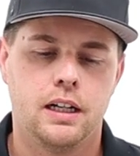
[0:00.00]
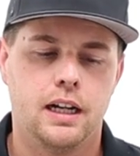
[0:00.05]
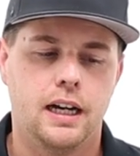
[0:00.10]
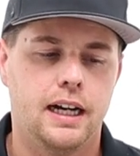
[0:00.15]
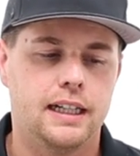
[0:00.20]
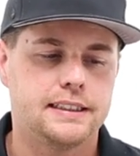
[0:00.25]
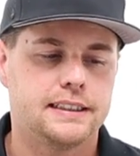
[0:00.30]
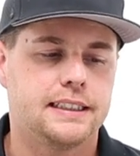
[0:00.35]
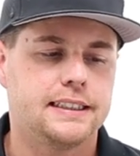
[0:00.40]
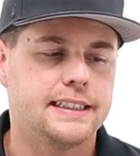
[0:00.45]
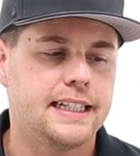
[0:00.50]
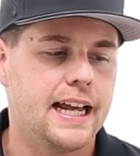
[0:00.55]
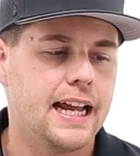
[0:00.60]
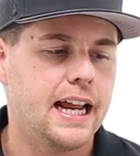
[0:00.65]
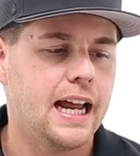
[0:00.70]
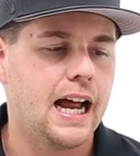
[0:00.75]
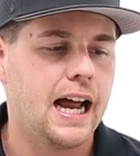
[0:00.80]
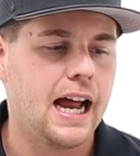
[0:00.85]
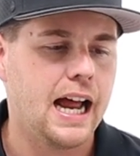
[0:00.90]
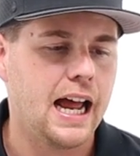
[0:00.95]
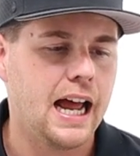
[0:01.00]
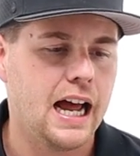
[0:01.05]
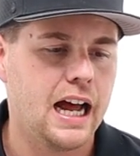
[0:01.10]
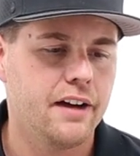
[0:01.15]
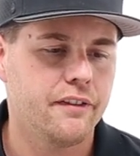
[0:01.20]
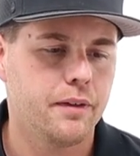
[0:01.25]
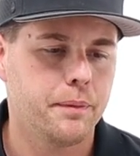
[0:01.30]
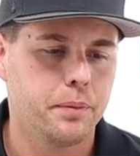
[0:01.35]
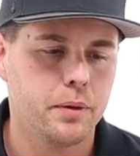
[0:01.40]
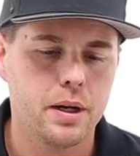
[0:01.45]
Uh, today I
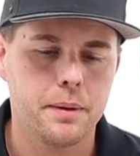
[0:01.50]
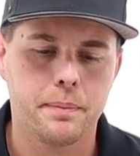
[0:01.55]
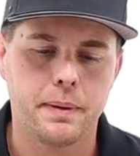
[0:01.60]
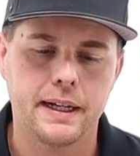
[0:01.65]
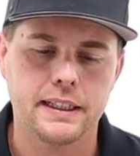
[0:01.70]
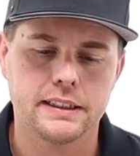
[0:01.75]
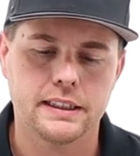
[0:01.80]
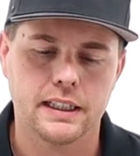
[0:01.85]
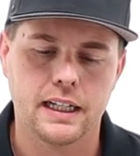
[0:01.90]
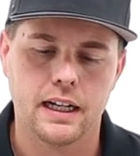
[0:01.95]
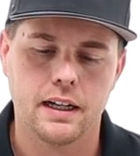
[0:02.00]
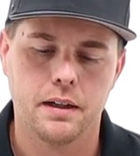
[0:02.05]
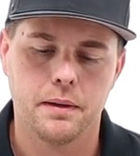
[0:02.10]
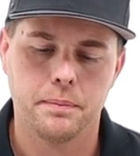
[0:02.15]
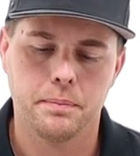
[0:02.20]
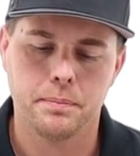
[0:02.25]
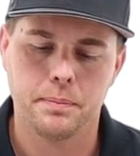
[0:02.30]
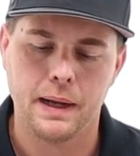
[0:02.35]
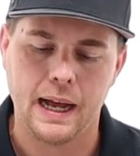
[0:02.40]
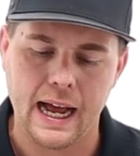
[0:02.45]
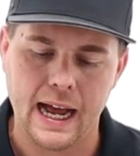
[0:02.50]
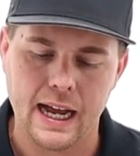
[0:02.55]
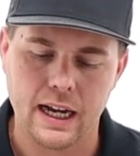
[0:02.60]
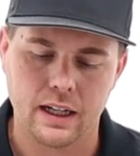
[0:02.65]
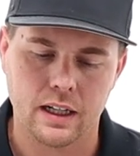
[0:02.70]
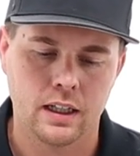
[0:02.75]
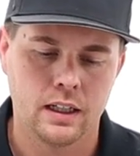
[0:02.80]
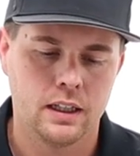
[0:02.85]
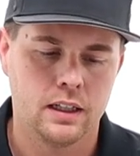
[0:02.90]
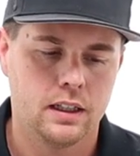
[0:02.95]
have a pretty basic
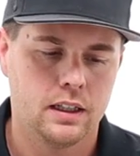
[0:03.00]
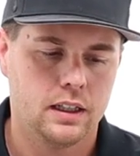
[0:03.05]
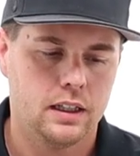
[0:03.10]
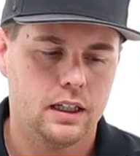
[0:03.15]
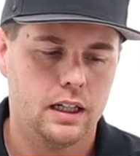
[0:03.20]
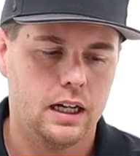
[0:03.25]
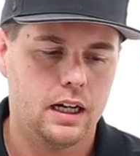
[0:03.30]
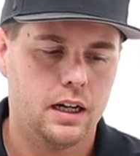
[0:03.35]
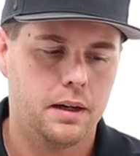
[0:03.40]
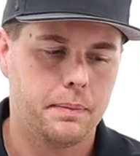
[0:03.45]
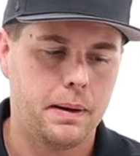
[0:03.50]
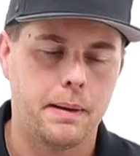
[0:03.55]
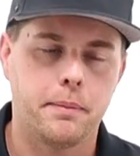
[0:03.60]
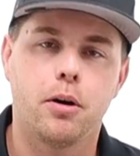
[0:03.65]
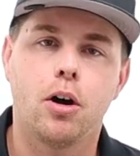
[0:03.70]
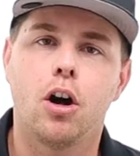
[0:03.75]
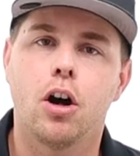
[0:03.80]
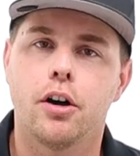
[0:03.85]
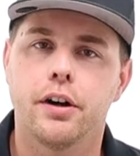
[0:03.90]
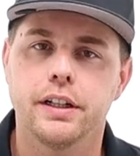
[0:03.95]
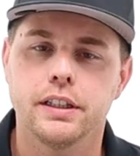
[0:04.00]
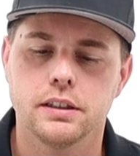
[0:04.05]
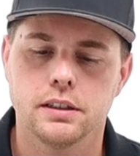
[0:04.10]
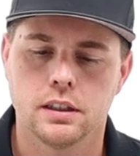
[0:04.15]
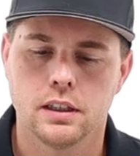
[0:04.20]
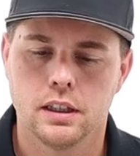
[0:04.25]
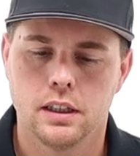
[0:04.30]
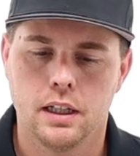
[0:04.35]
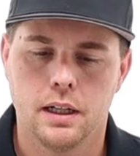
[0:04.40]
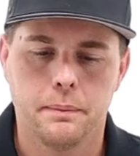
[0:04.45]
pack uh, paintball
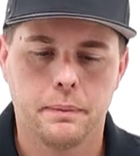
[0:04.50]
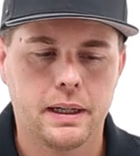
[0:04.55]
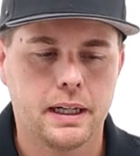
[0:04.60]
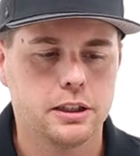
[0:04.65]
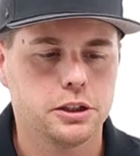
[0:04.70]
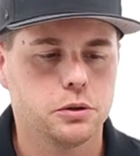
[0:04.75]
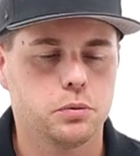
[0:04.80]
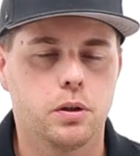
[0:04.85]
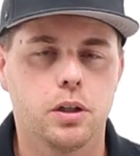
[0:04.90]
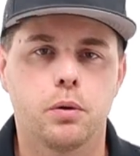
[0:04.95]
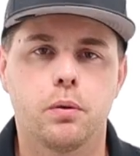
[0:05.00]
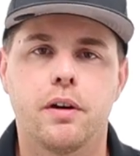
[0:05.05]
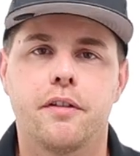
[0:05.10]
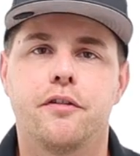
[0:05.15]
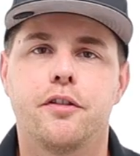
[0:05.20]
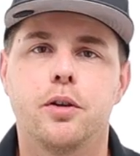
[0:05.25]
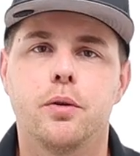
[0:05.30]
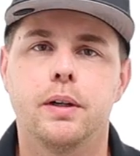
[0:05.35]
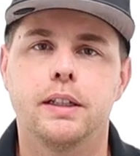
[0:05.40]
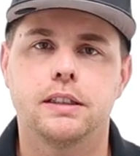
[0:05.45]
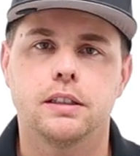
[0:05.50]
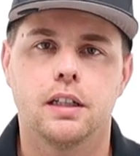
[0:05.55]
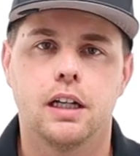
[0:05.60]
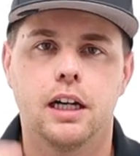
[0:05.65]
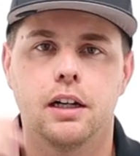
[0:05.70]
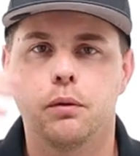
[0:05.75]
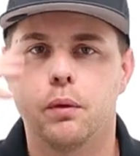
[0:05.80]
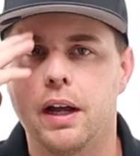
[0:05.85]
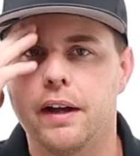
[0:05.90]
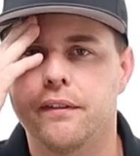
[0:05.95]
harness, but I just want to review it.
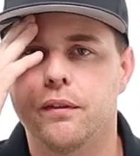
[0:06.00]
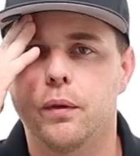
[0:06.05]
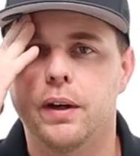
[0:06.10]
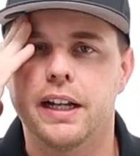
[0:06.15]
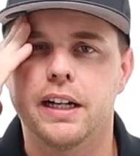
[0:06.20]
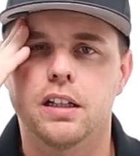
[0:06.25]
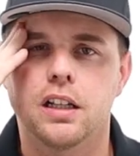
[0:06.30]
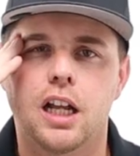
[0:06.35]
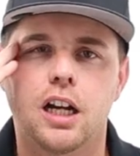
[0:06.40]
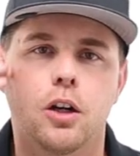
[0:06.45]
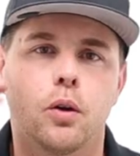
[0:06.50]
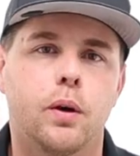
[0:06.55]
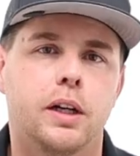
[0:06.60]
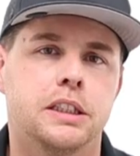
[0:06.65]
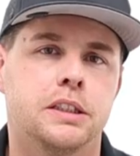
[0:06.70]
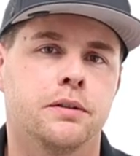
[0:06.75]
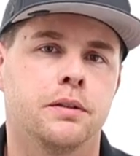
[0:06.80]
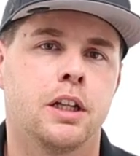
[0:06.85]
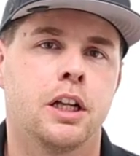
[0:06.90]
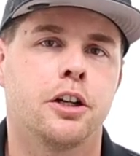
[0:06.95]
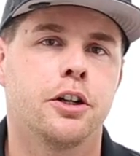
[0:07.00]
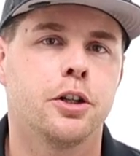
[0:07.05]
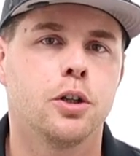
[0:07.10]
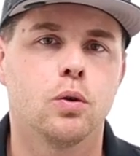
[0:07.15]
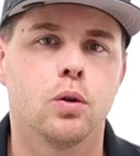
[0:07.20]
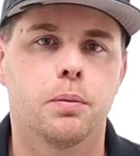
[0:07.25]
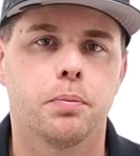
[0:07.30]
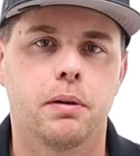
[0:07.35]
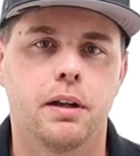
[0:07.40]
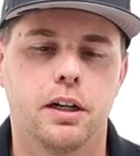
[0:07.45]
Uh, we, have, we get a lot of questions from a lot of
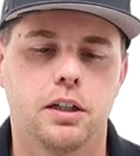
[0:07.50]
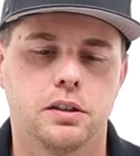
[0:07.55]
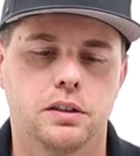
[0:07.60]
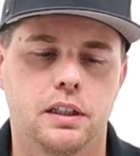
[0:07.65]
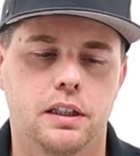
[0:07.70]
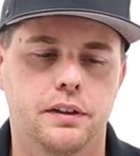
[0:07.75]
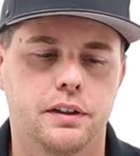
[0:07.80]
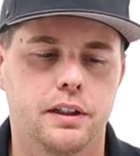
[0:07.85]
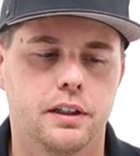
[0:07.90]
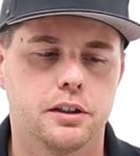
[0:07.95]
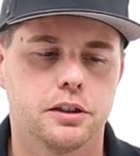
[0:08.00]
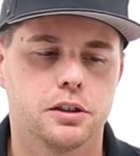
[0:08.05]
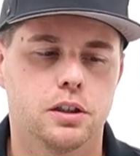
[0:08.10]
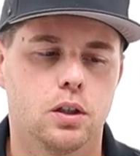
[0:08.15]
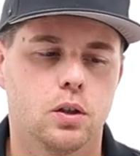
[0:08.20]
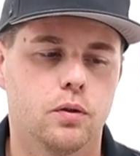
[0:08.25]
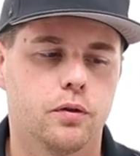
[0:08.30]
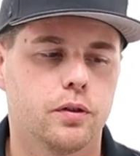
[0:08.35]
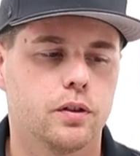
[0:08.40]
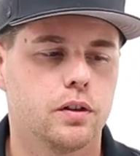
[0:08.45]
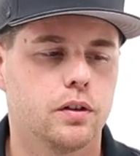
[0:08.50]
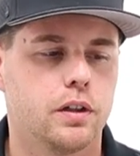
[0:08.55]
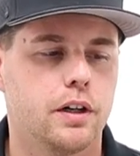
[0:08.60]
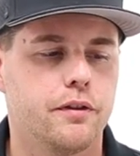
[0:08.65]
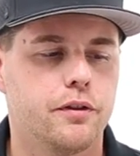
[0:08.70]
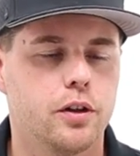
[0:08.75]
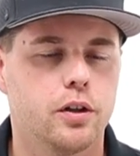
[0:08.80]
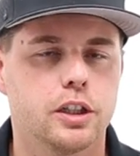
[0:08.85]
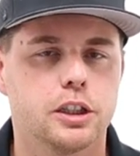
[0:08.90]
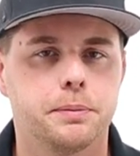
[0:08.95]
newer players out there, so for
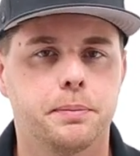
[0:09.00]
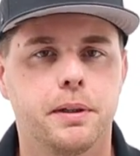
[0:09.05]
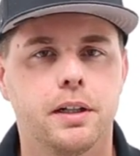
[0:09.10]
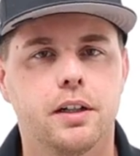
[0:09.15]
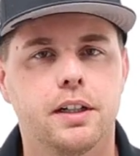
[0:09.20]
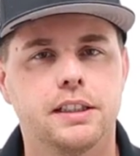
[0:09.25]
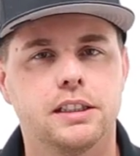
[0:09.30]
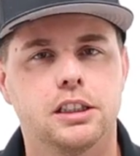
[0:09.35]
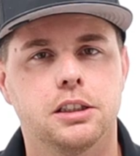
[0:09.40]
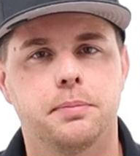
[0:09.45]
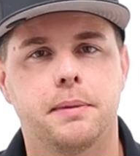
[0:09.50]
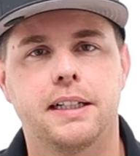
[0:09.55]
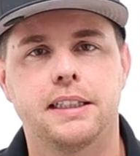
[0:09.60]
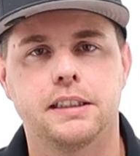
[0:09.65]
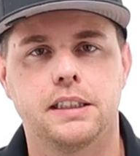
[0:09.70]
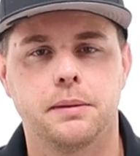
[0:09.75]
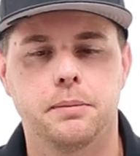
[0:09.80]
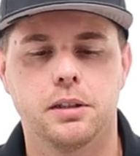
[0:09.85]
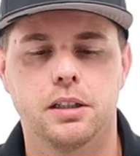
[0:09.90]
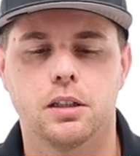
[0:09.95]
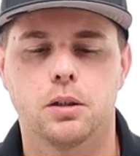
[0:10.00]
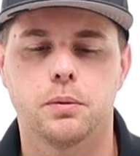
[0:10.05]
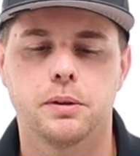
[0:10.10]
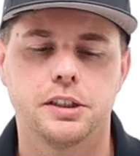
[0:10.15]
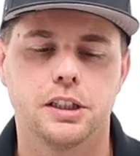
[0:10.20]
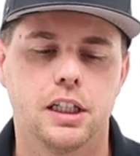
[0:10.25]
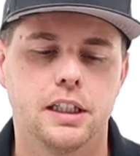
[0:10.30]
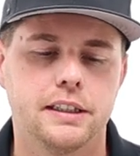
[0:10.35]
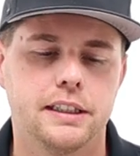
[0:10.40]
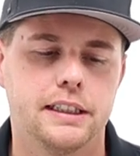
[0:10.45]
if you're experienced, this may seem a little
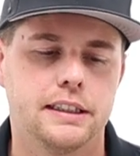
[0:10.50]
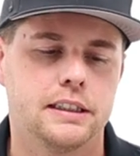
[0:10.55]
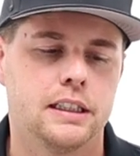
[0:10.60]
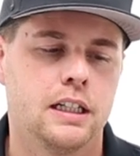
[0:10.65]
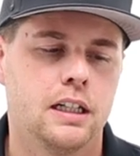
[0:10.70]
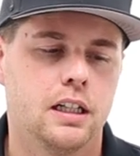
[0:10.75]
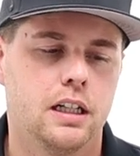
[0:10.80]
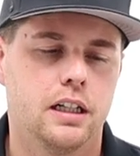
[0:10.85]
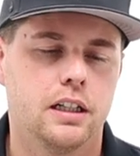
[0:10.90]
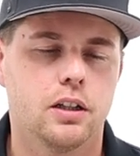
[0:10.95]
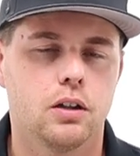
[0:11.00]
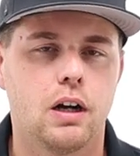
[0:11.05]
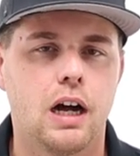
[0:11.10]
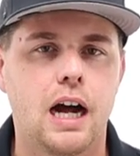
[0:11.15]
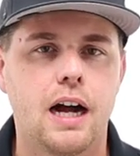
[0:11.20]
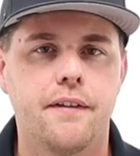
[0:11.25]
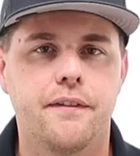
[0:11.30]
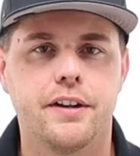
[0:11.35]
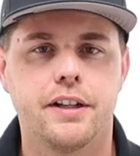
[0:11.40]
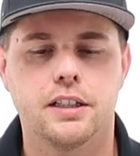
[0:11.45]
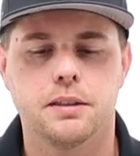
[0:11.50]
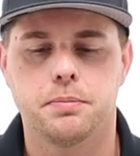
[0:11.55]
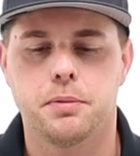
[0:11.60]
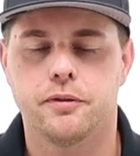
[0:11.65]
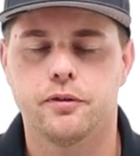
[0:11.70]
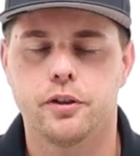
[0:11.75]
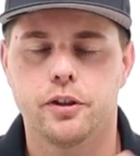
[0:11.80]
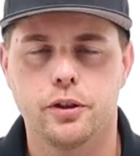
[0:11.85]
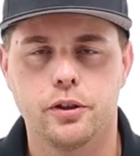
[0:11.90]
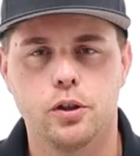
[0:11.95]
redundant, a little obvious,
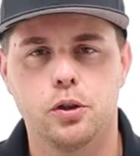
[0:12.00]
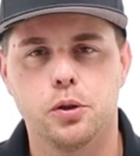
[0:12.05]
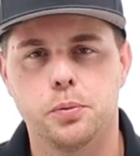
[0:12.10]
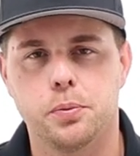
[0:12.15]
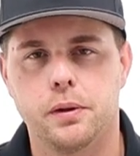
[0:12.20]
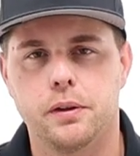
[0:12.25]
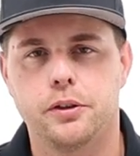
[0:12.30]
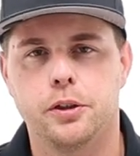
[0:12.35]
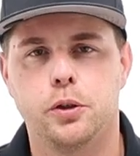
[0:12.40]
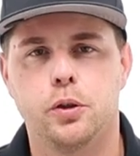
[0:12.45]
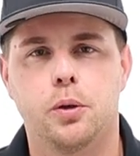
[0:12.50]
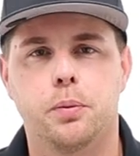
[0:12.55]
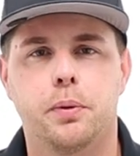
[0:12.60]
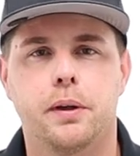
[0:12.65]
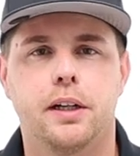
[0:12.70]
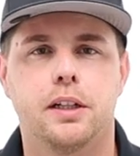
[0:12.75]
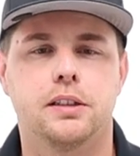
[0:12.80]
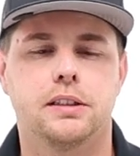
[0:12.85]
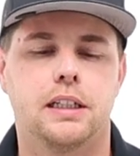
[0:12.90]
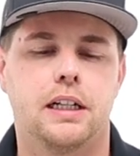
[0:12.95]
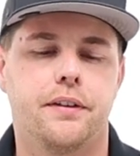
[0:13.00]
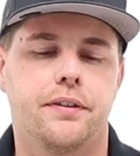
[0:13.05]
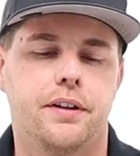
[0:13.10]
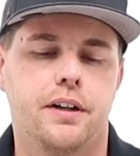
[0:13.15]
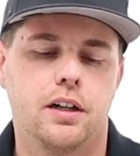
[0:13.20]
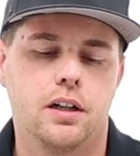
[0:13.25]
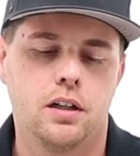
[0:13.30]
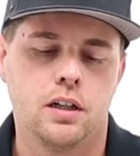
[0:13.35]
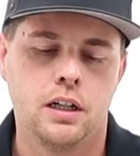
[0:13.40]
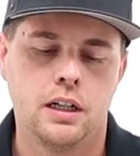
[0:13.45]
but for your new, newer players out
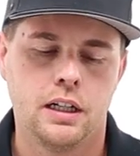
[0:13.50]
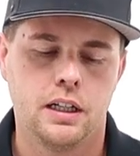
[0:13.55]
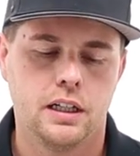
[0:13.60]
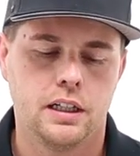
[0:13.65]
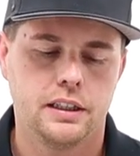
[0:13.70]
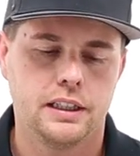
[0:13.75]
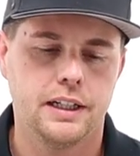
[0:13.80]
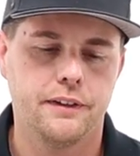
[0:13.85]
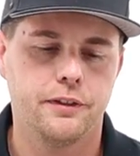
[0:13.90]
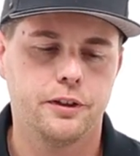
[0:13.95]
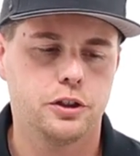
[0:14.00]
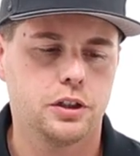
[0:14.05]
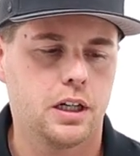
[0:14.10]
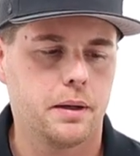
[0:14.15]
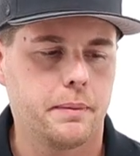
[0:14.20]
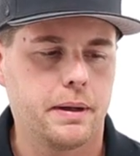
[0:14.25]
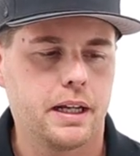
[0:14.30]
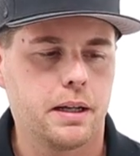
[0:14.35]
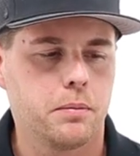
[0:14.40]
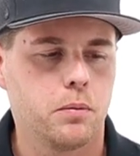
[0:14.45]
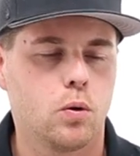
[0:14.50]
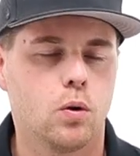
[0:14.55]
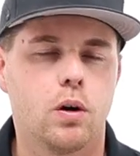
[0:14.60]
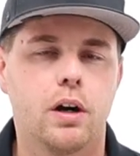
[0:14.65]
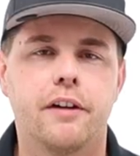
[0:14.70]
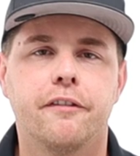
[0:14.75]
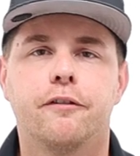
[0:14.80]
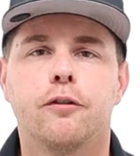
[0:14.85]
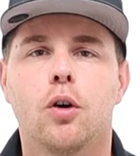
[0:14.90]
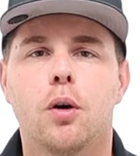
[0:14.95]
there, definitely trying to make a
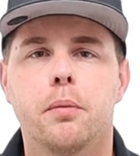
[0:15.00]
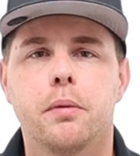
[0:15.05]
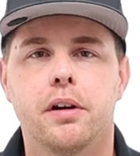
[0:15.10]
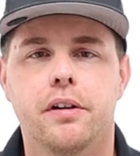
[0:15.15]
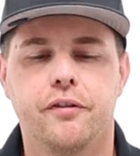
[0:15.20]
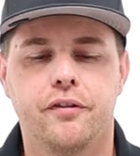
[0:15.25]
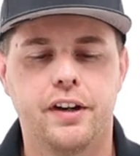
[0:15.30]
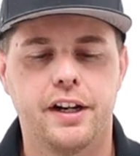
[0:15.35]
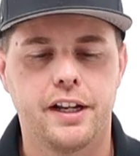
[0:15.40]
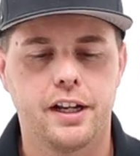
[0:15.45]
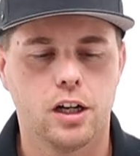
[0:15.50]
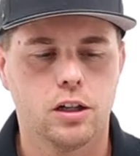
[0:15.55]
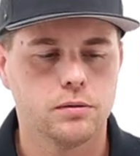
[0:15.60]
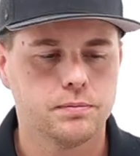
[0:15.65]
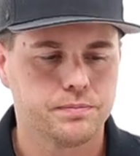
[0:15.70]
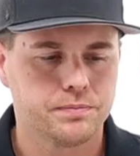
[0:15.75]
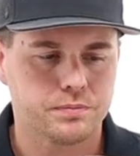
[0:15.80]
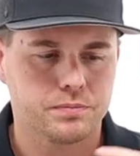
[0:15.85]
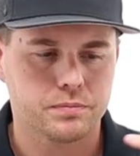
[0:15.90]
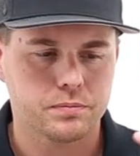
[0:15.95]
more informative video.